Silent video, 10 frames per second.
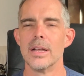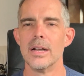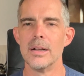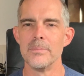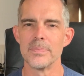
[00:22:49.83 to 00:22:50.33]

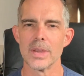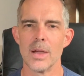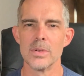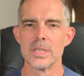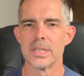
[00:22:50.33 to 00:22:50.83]

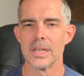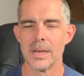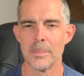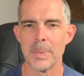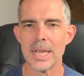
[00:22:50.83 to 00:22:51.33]
I was
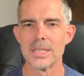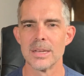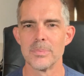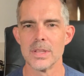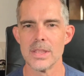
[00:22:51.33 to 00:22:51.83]
gonna bake
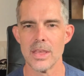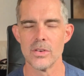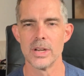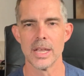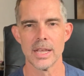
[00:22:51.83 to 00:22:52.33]
something the
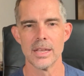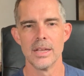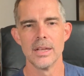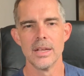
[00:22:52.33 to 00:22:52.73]
other day,